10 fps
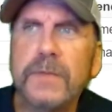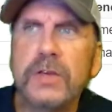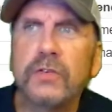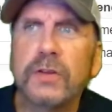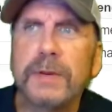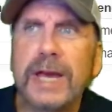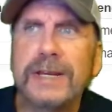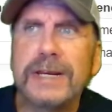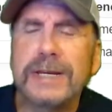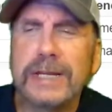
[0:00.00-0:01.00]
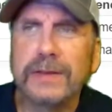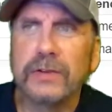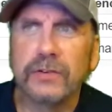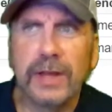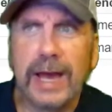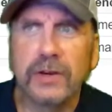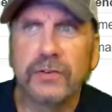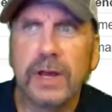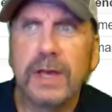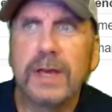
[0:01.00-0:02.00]
It used to be I didn't need this
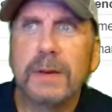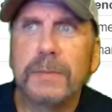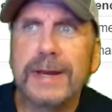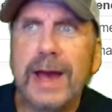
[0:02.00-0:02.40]
slash, but